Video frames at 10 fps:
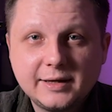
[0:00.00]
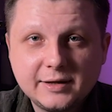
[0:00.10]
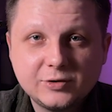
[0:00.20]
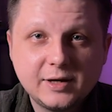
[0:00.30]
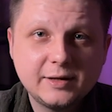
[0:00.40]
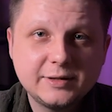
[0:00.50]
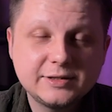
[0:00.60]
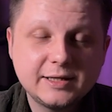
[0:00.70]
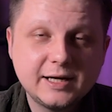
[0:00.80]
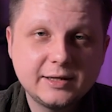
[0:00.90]
try on the
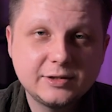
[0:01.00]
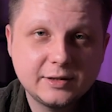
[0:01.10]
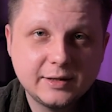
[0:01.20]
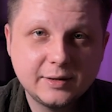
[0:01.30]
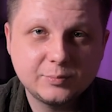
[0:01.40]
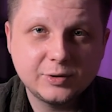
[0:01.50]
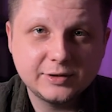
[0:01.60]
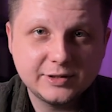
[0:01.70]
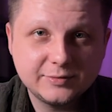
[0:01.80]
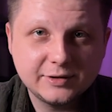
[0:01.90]
sketch,
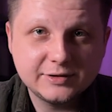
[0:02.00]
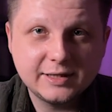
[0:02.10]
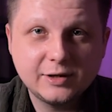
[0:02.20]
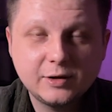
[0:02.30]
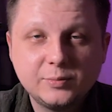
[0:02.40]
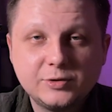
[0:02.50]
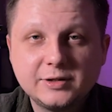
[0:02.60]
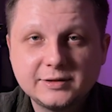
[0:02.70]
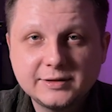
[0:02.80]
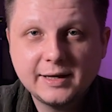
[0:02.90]
print different scale
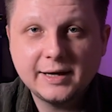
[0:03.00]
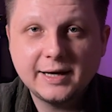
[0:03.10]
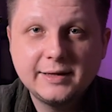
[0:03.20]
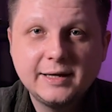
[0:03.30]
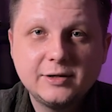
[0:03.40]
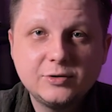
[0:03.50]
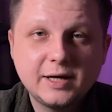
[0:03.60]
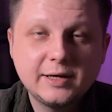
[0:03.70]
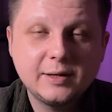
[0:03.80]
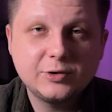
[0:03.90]
options, and then
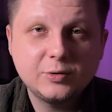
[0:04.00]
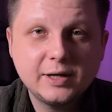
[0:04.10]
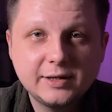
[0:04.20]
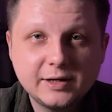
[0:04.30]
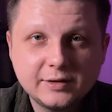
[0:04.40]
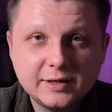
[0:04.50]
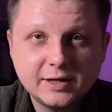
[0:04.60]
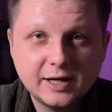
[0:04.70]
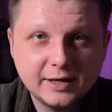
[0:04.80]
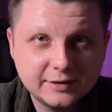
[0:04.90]
try them directly on the
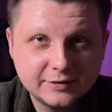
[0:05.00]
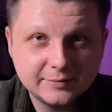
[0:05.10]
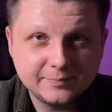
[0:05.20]
client.